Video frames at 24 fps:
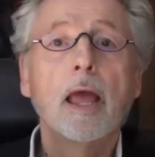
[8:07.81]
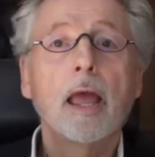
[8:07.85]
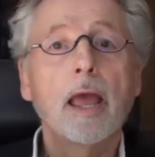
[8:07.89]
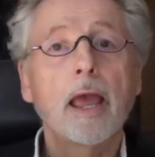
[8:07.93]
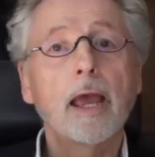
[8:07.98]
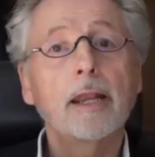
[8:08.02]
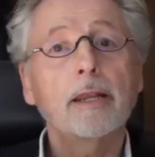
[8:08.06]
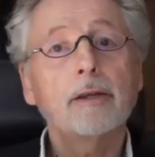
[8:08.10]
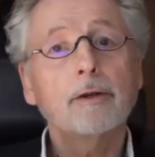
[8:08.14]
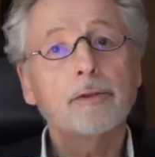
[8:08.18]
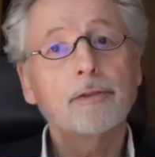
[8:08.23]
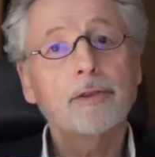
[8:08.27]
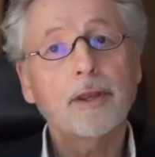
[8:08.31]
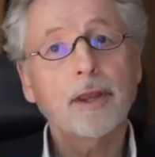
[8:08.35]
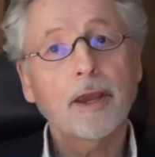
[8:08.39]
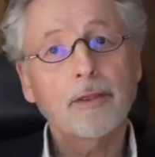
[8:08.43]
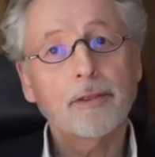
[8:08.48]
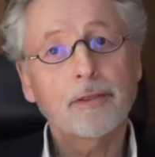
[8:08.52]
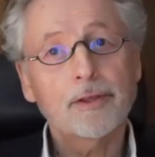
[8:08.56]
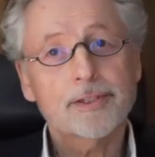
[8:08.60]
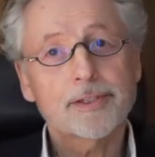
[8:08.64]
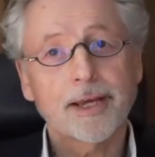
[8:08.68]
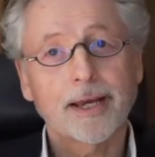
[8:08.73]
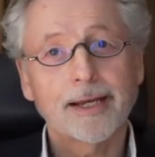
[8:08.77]
And on the
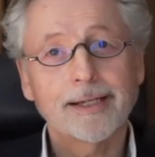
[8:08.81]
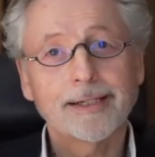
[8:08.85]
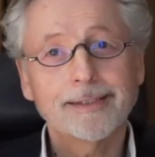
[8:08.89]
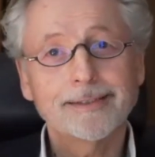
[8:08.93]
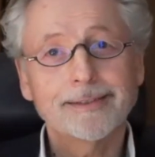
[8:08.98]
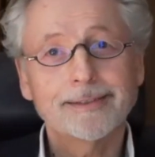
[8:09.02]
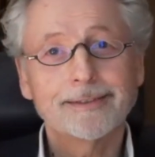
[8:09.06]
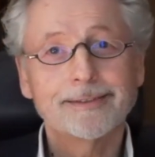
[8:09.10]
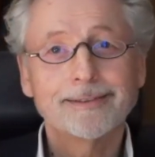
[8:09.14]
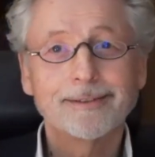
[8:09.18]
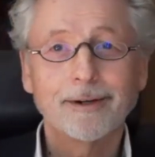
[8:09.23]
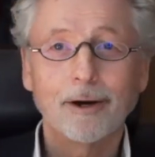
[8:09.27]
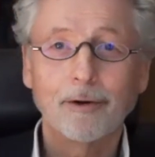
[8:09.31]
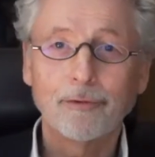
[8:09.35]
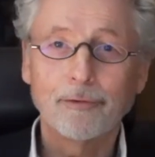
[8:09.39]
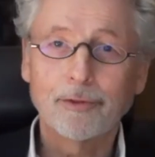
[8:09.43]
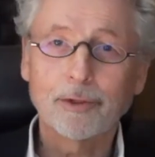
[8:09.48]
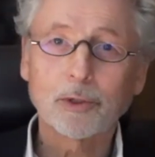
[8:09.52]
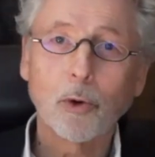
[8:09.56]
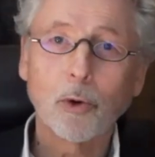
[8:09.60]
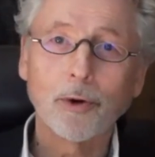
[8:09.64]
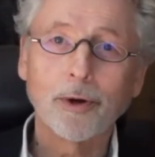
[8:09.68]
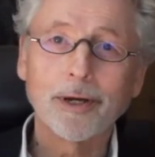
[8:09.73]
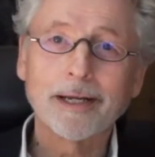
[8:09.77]
other side of the
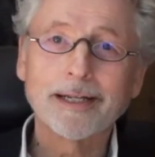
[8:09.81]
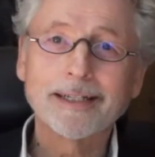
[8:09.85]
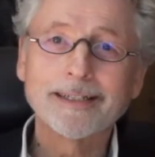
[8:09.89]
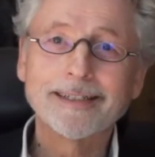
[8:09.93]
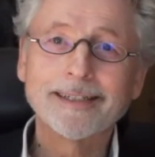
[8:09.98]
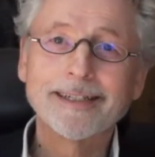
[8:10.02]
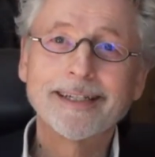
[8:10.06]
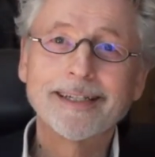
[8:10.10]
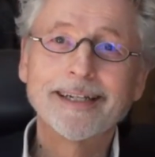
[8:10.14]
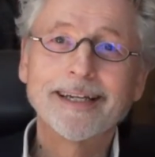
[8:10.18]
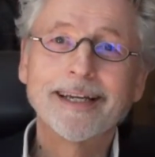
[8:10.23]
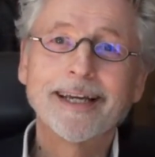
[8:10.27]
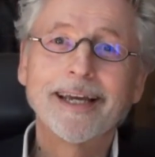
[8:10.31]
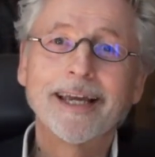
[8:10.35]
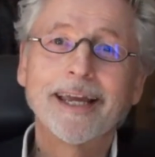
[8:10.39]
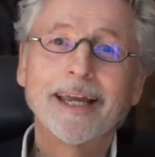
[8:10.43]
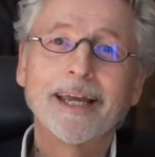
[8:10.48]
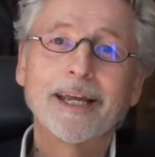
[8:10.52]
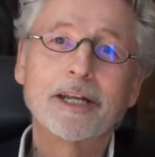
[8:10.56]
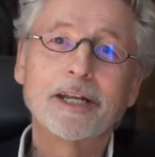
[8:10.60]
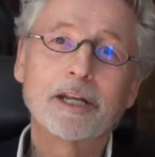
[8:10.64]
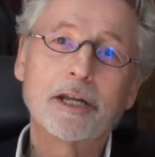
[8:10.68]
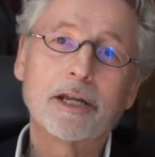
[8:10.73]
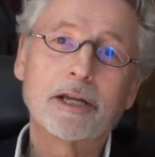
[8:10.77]
coin,
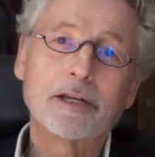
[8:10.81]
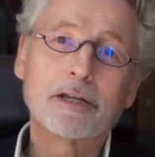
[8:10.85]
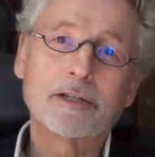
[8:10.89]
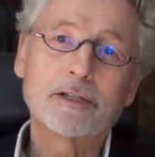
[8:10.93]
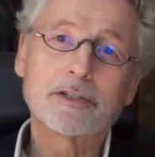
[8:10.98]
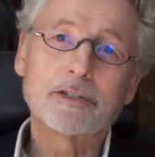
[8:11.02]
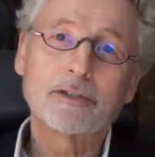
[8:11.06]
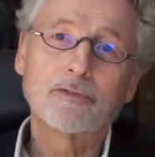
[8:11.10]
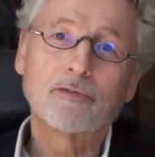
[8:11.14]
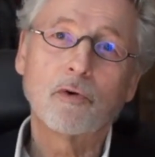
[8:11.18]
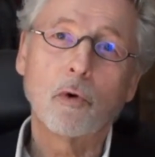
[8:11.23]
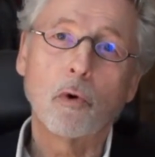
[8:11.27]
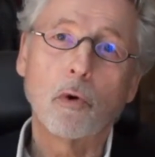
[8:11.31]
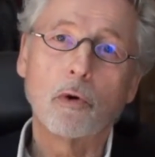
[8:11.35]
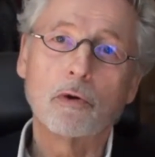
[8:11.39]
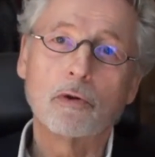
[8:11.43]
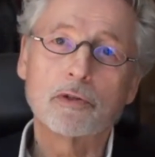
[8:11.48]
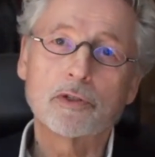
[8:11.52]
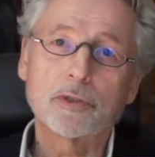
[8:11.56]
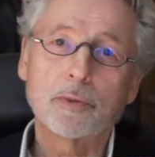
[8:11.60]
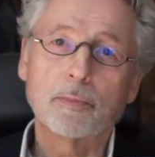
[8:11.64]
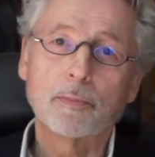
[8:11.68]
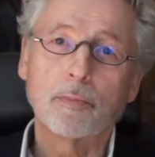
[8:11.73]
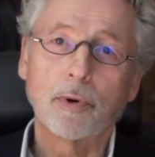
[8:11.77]
it is
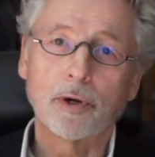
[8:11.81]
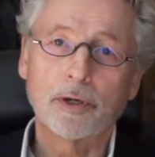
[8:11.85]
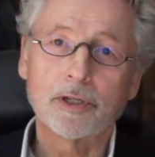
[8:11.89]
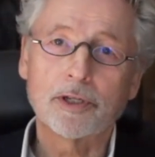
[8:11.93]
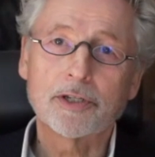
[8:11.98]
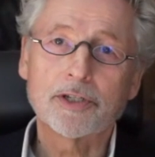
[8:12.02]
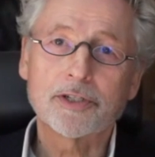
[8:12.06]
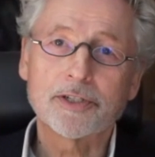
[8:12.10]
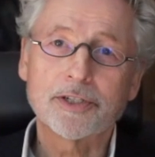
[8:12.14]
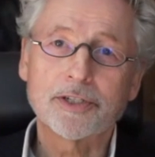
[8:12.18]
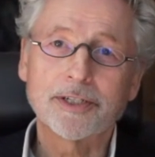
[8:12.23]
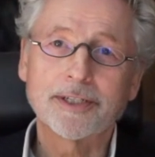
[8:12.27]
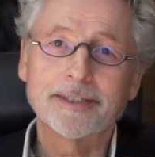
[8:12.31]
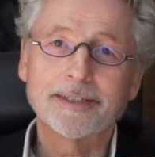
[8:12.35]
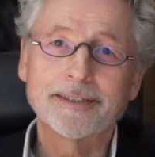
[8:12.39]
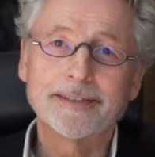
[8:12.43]
false modesty.